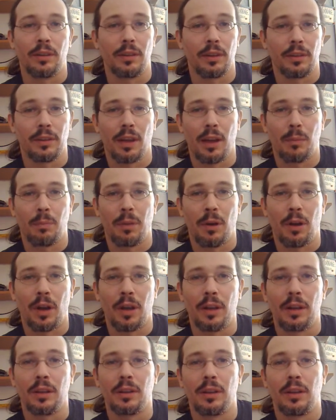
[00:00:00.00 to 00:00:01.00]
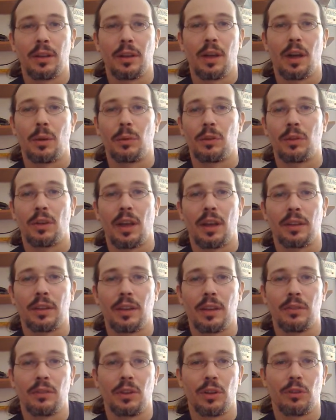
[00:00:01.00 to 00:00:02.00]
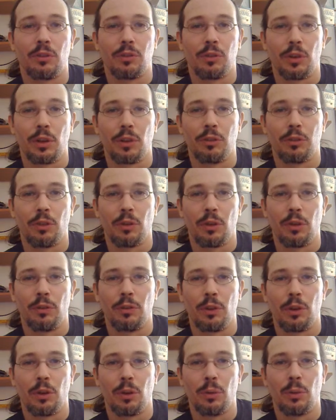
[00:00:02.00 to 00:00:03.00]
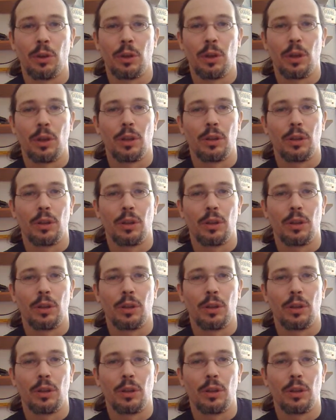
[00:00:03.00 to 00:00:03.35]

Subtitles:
I did not buy it. I was not given it free for review.